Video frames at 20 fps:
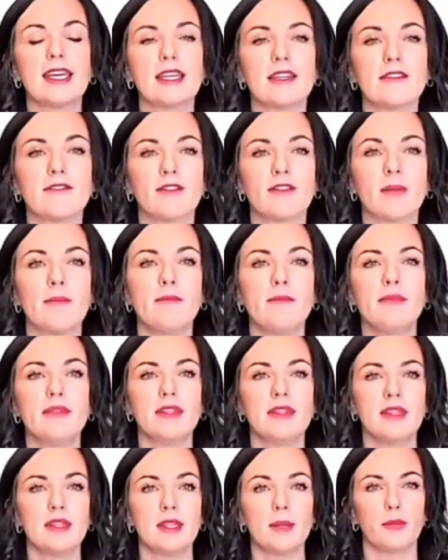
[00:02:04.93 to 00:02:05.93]
it
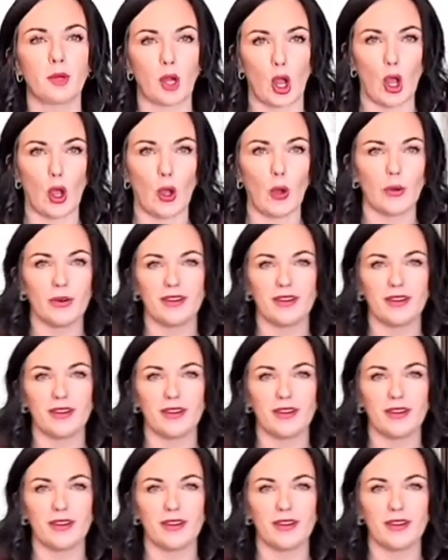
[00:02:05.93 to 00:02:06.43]
from the pro,